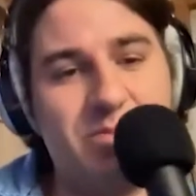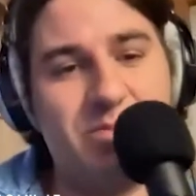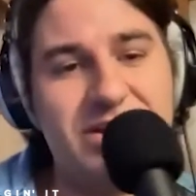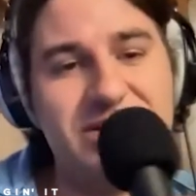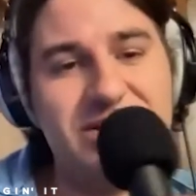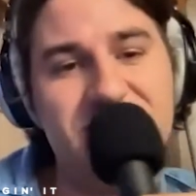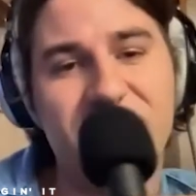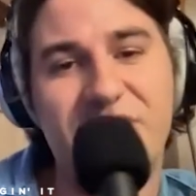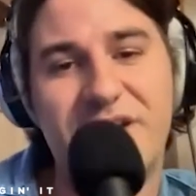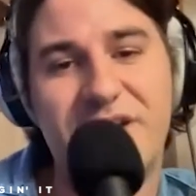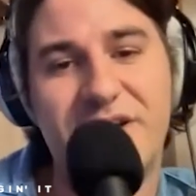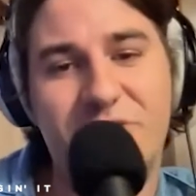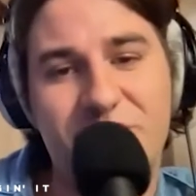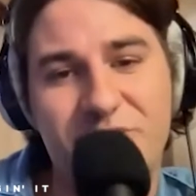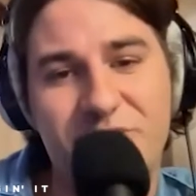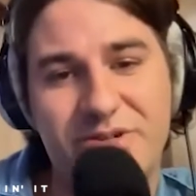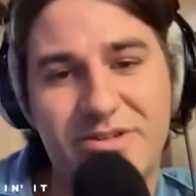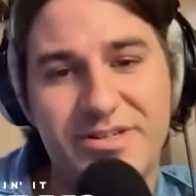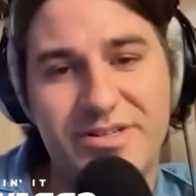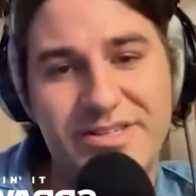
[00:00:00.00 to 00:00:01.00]
but as you get
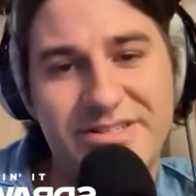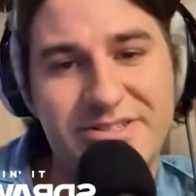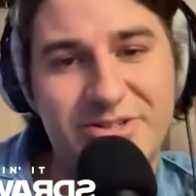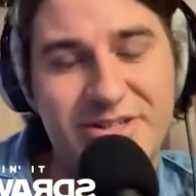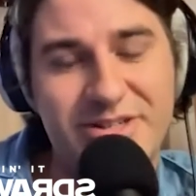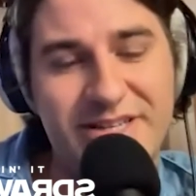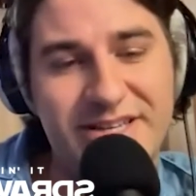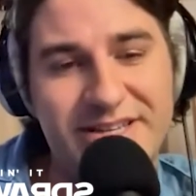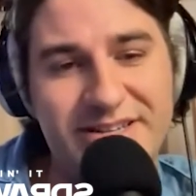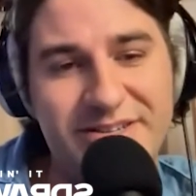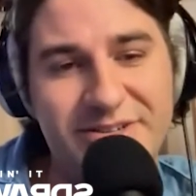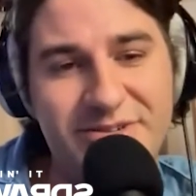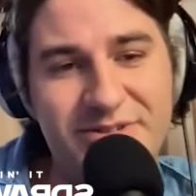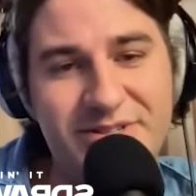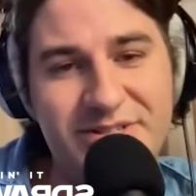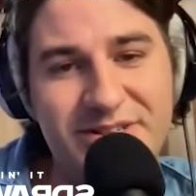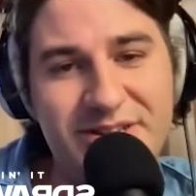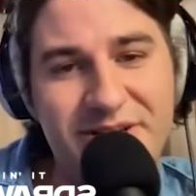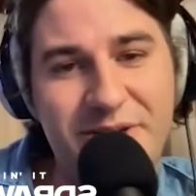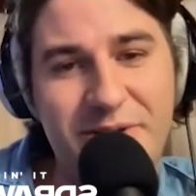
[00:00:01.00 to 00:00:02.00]
older it's good to get into a
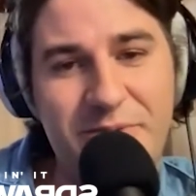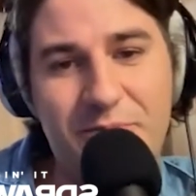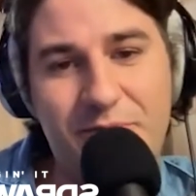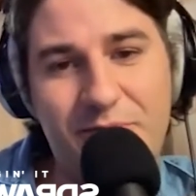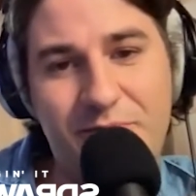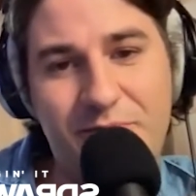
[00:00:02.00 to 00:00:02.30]
city